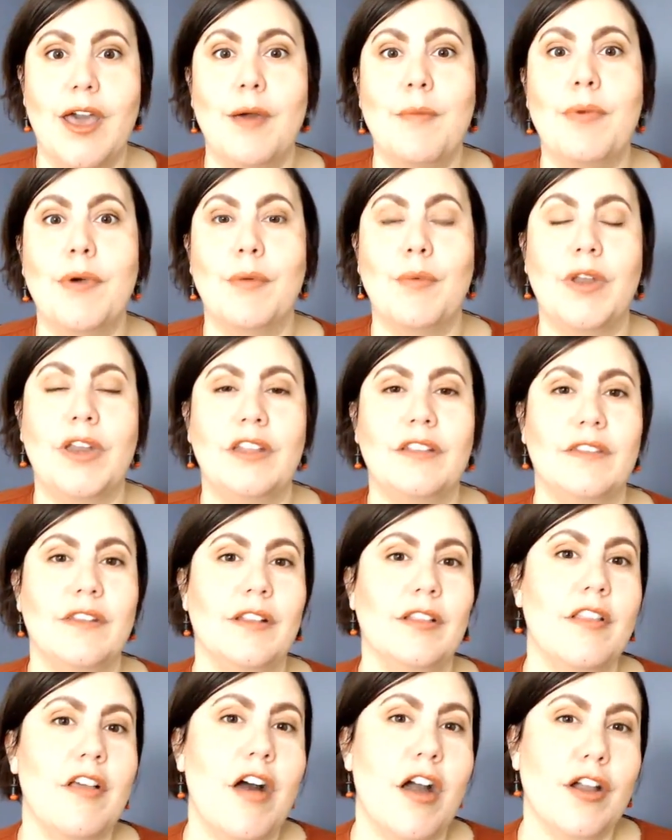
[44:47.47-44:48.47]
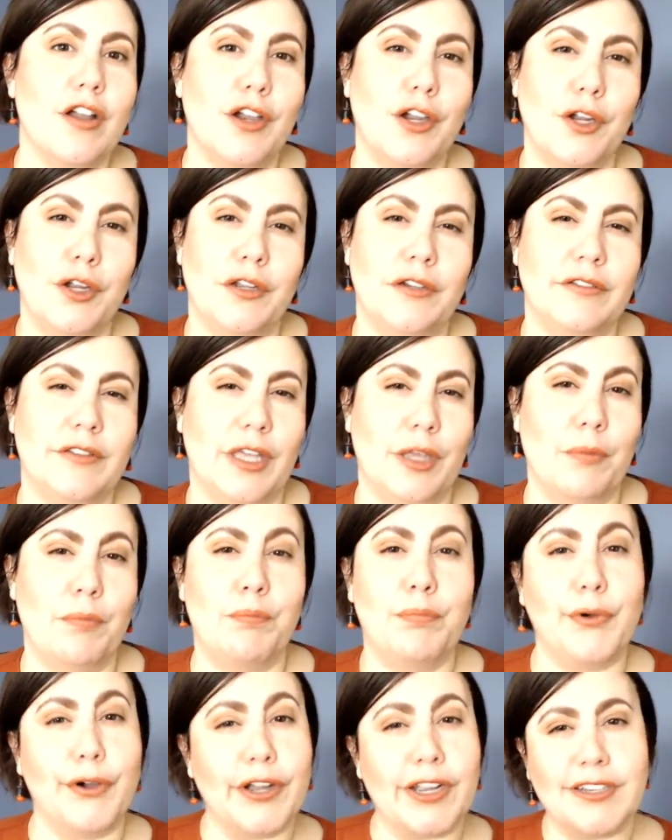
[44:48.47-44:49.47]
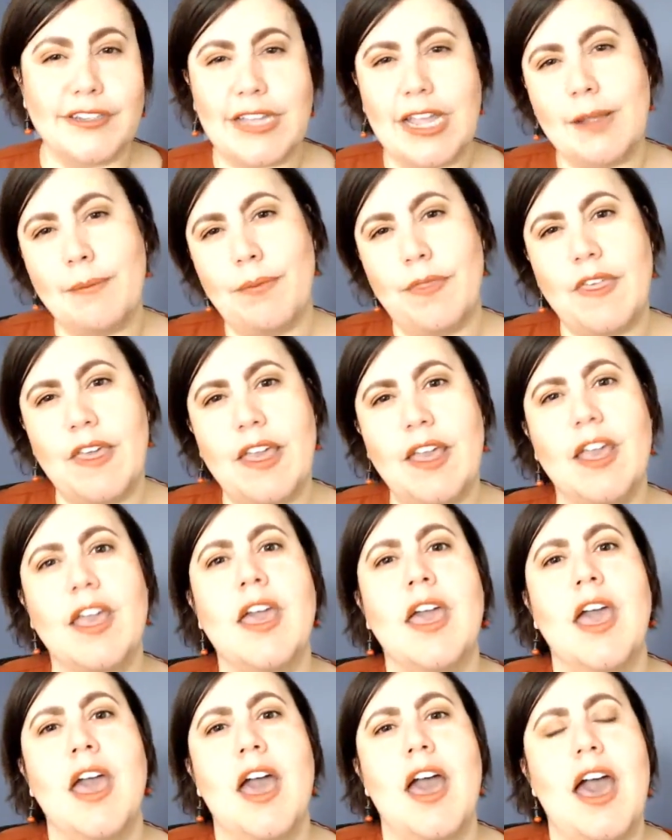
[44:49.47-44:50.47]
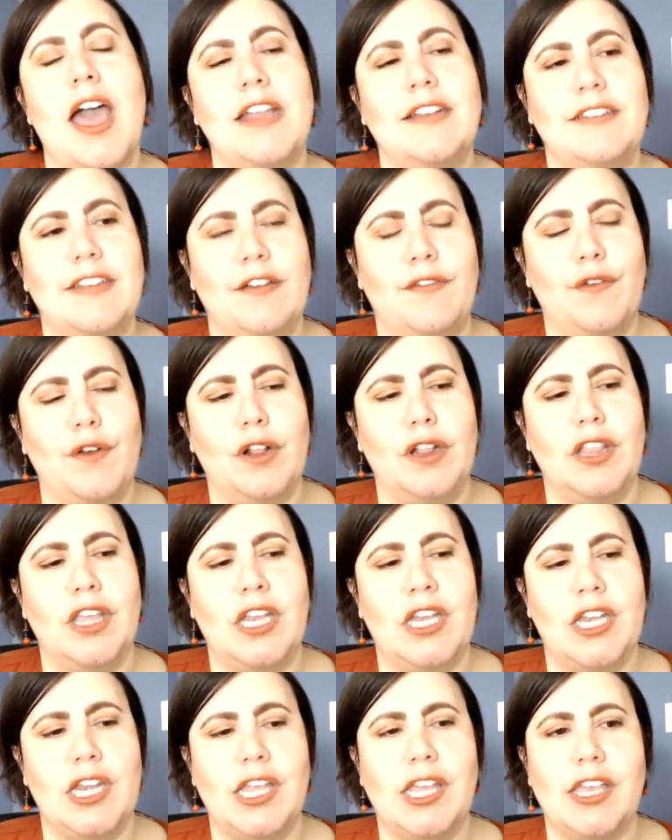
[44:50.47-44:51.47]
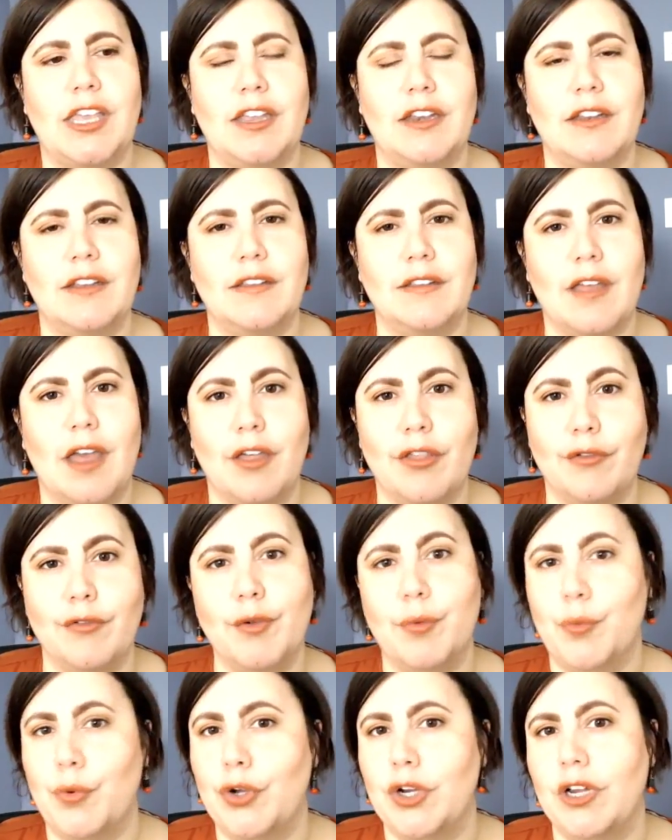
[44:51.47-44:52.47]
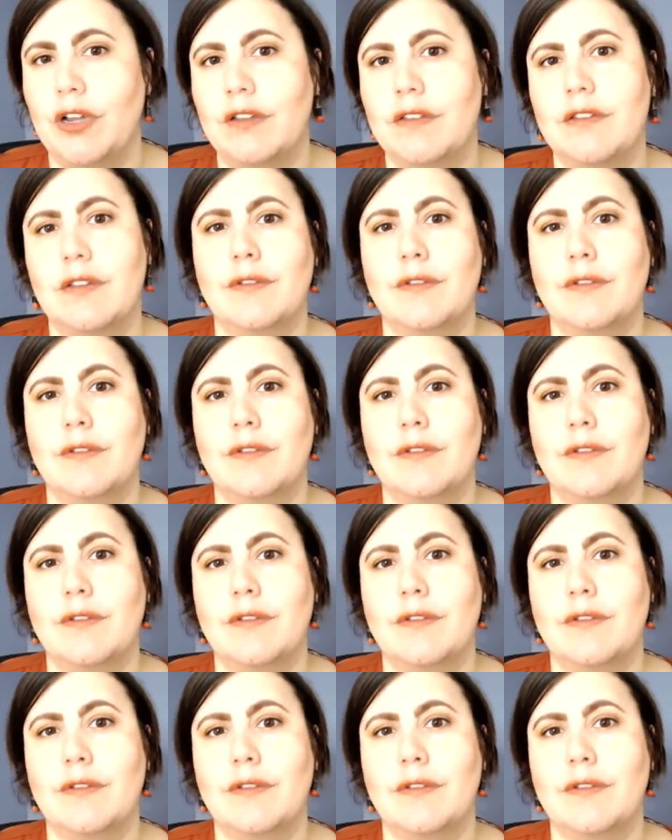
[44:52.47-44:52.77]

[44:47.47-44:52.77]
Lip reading: But when it's a longer, like, book type thing, I definitely need other rewards.